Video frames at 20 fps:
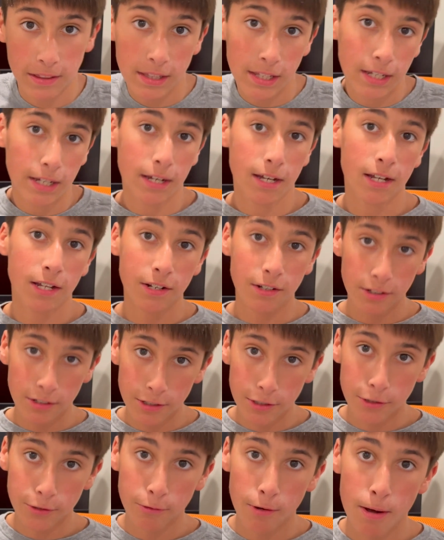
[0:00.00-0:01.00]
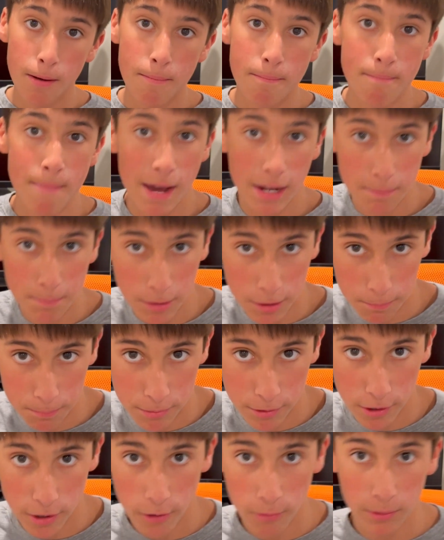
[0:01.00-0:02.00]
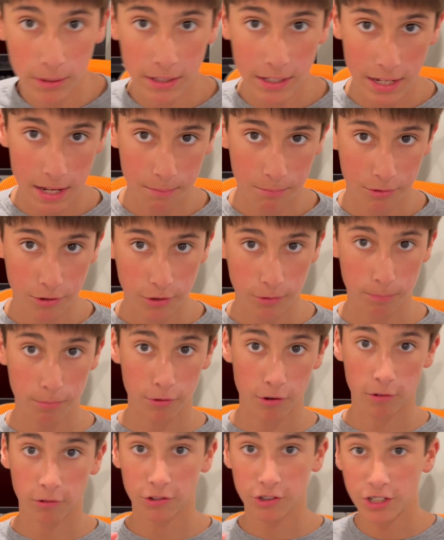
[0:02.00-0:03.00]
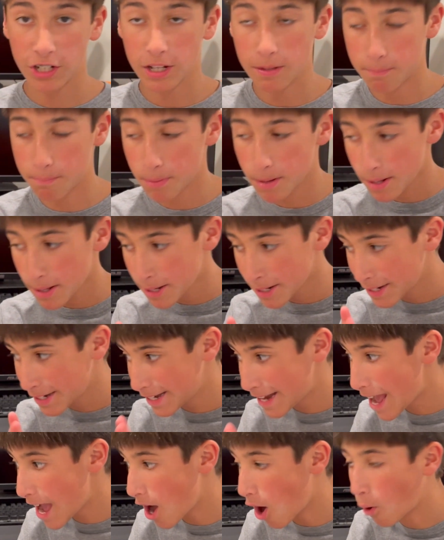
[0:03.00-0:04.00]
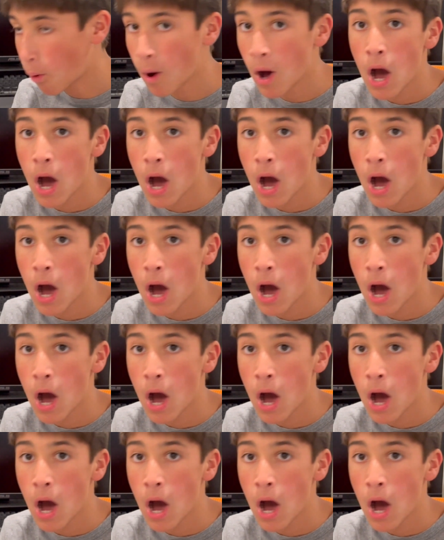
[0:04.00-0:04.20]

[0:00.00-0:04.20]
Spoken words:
the new MacBook Pro with the M2 Pro chip. Now,